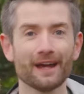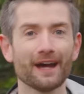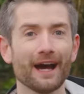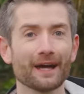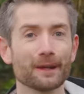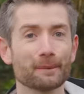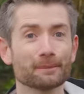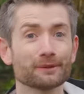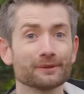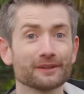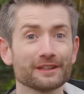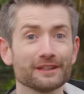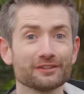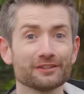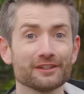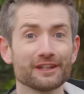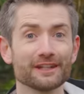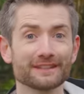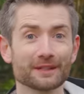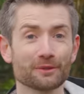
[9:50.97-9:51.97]
and
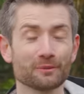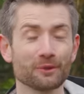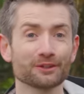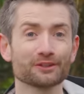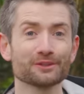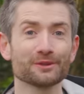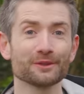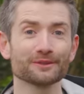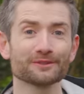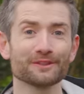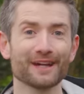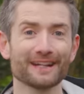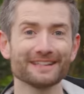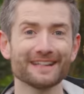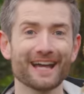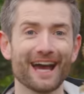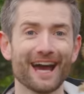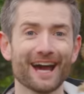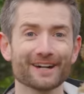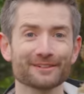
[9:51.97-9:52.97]
appreciating what you already
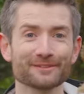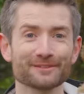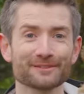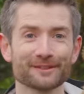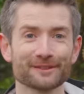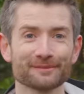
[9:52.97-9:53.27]
have.